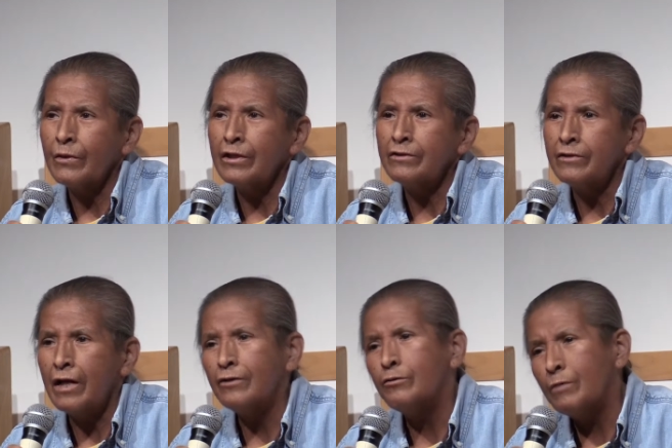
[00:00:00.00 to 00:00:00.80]
it's
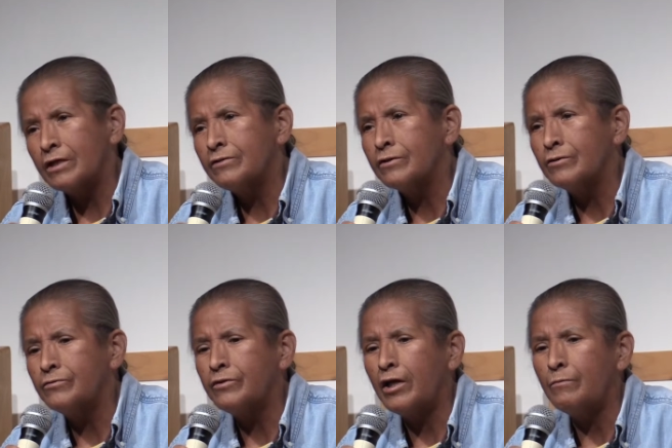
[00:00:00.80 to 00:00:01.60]
now New Mexico
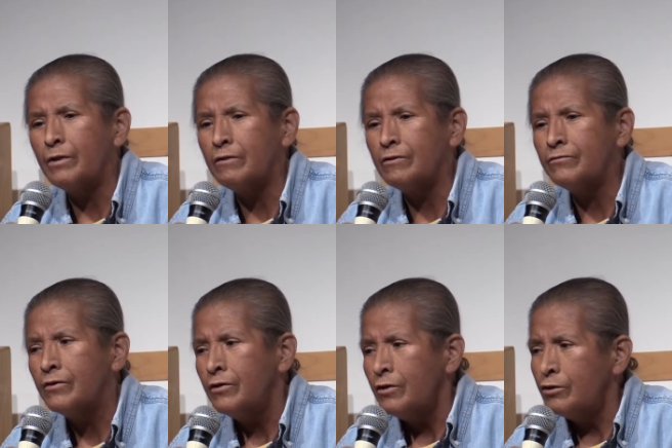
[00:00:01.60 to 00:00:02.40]
State, but it was
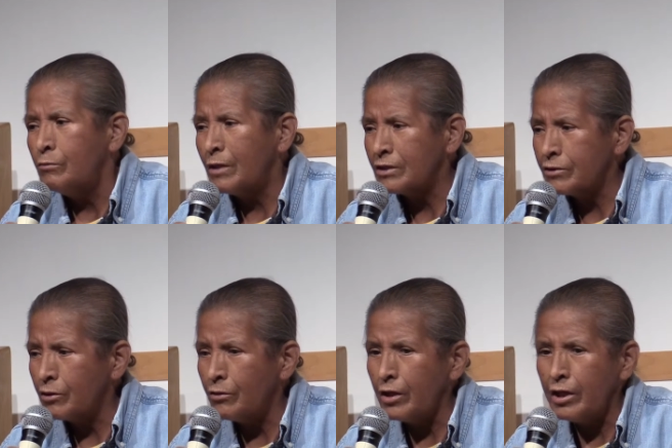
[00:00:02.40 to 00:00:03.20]
New
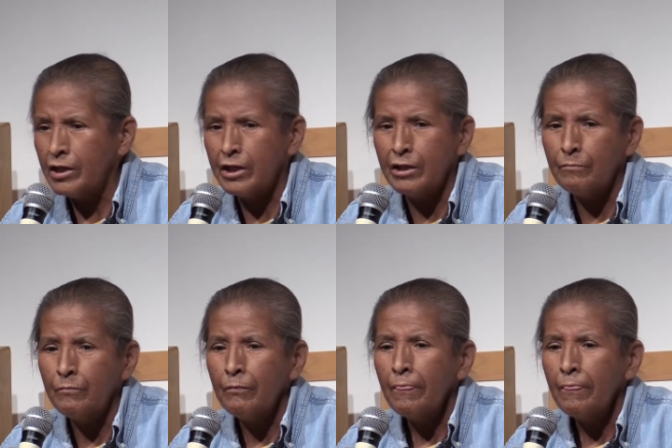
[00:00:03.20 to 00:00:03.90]
Mexico A&M.